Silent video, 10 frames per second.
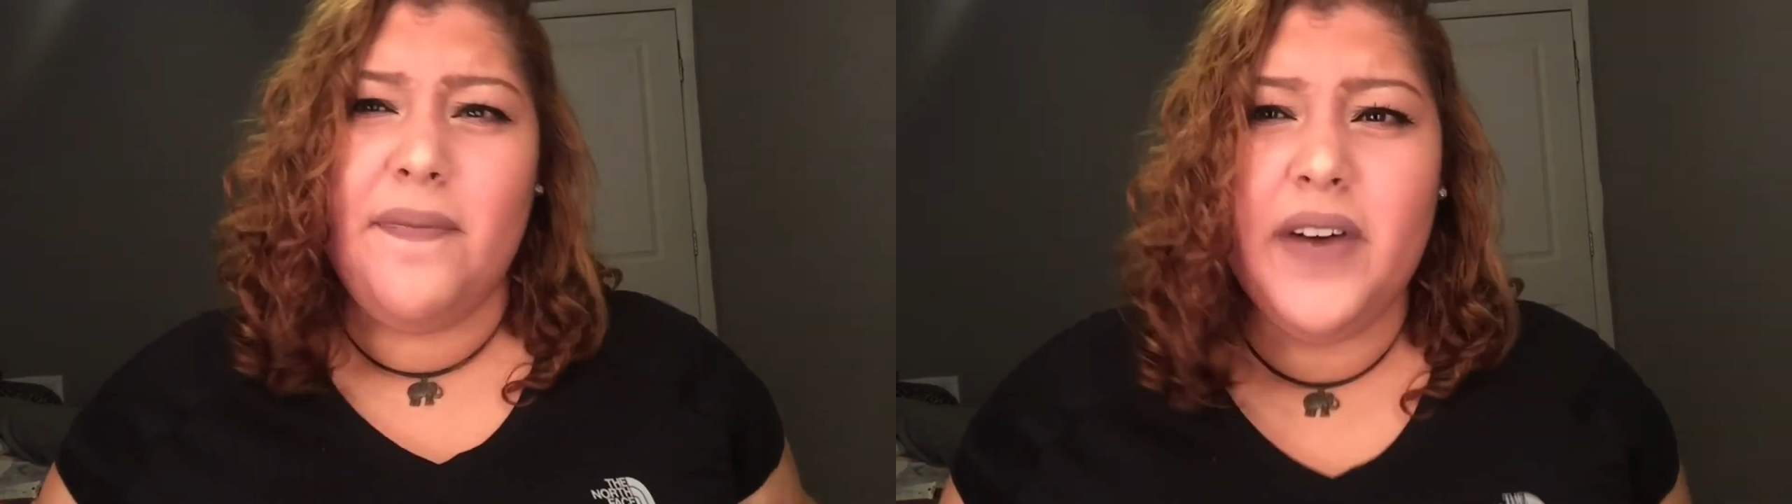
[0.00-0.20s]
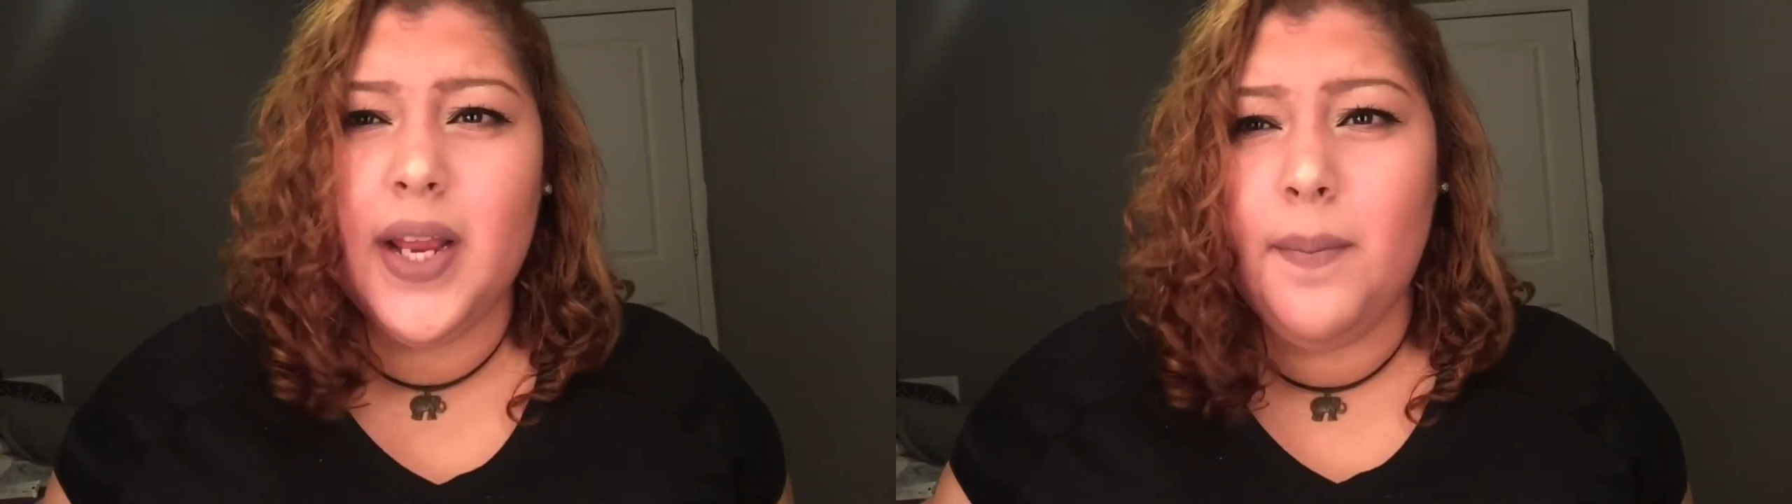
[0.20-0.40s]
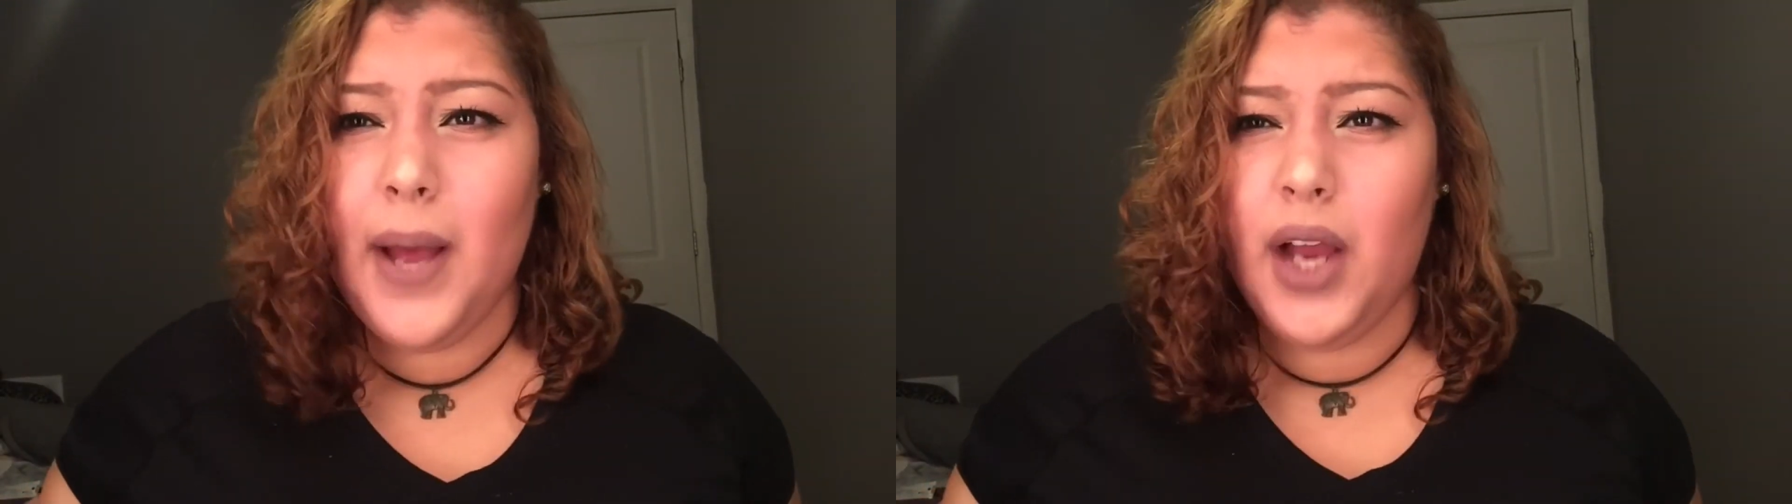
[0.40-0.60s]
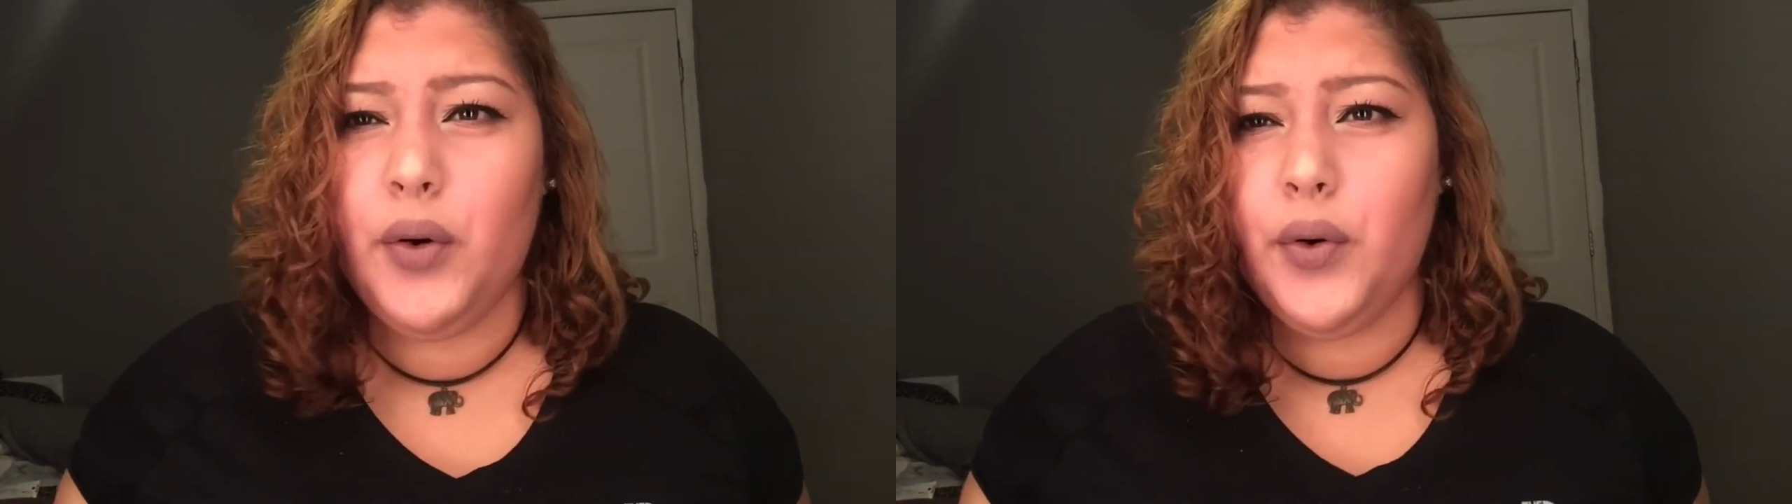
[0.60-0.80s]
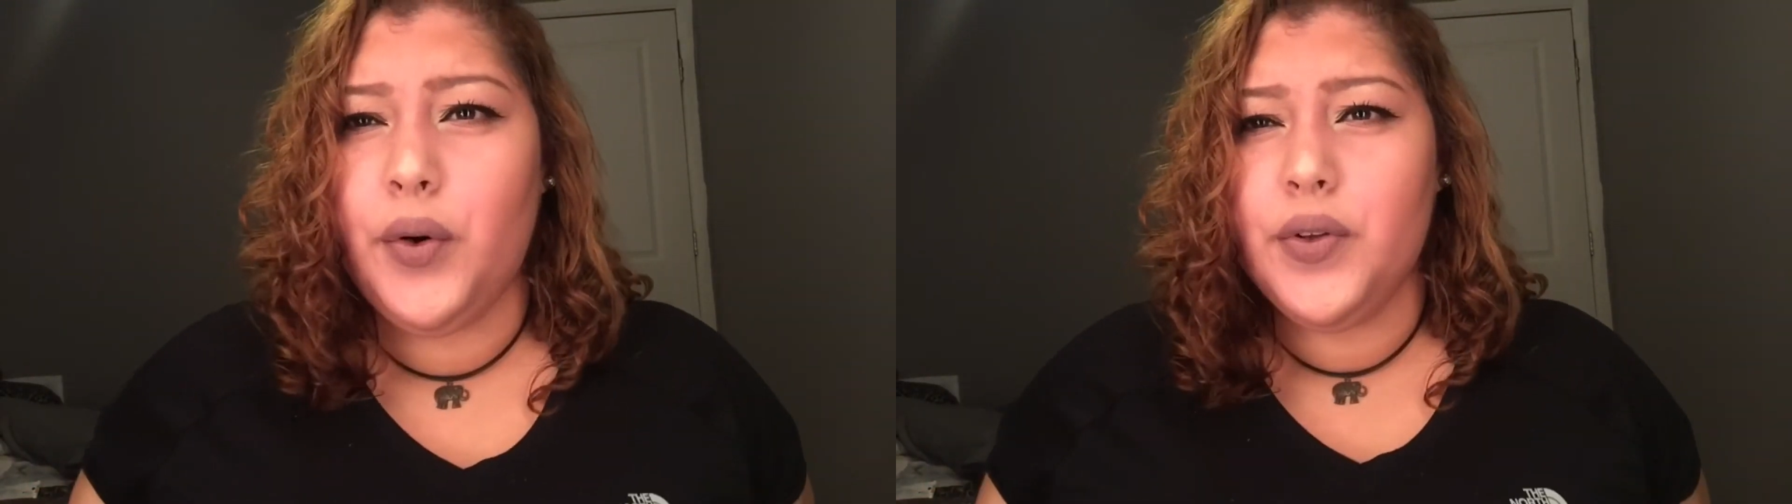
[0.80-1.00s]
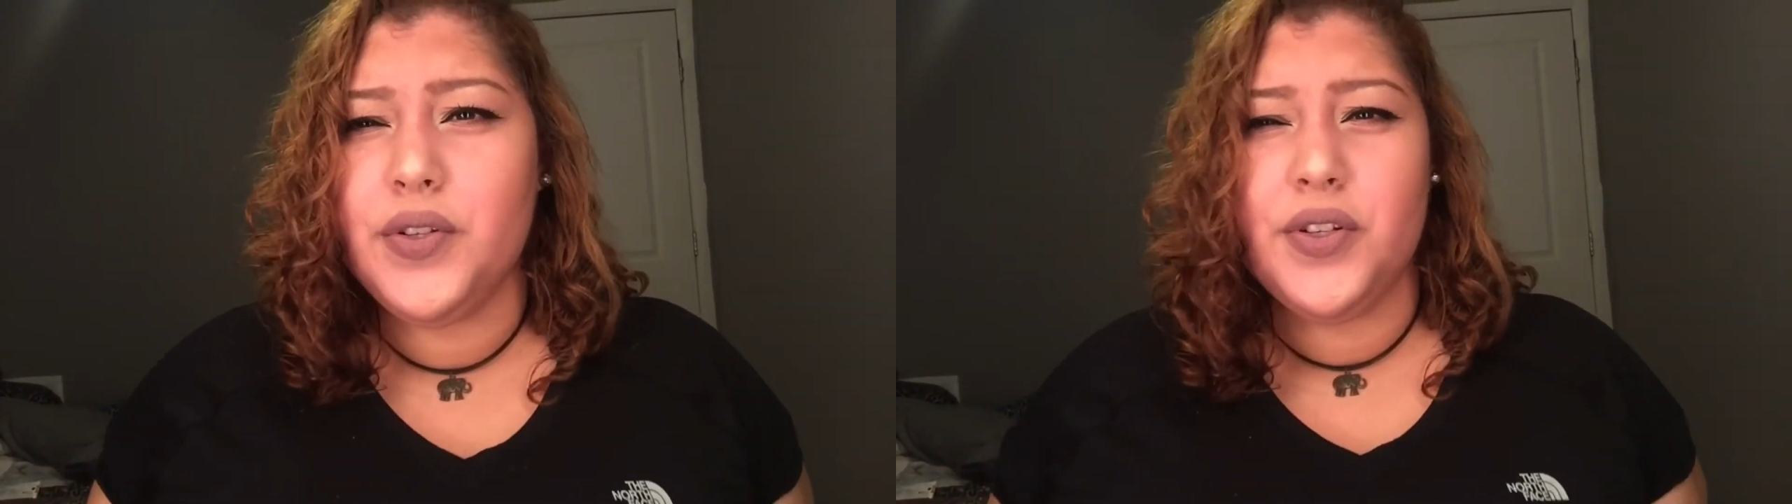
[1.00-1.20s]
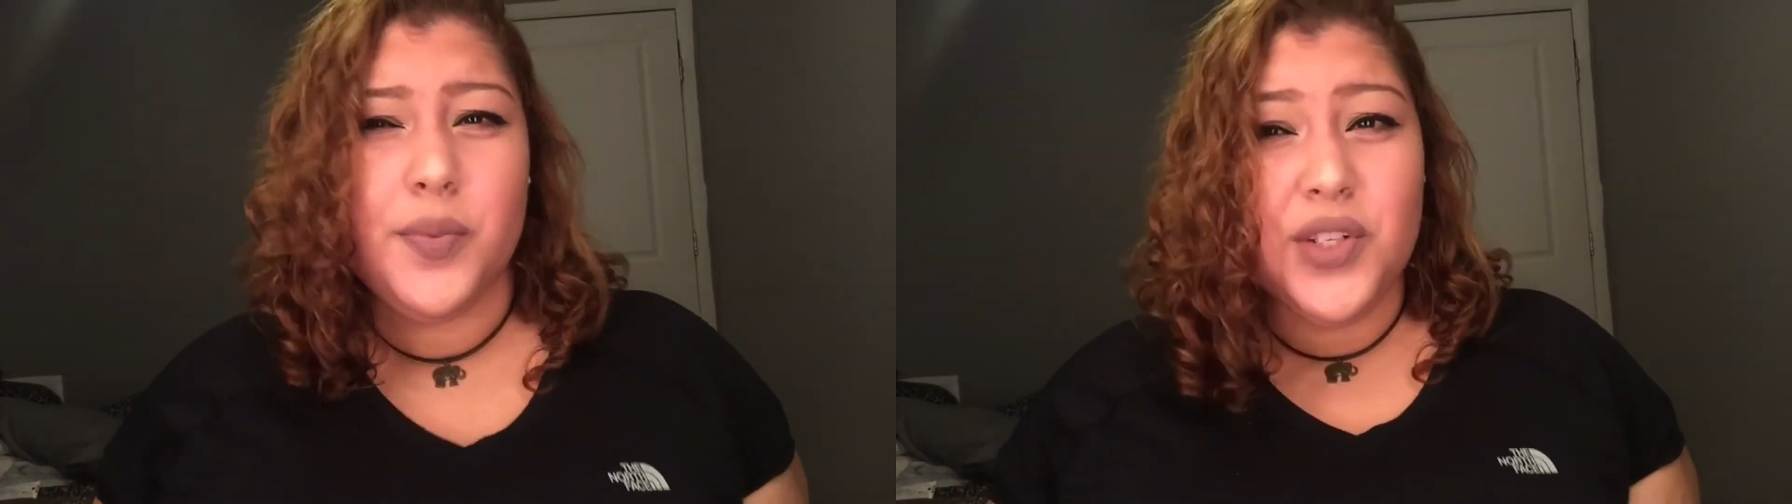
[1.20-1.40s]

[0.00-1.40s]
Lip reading: fucking back rolls or some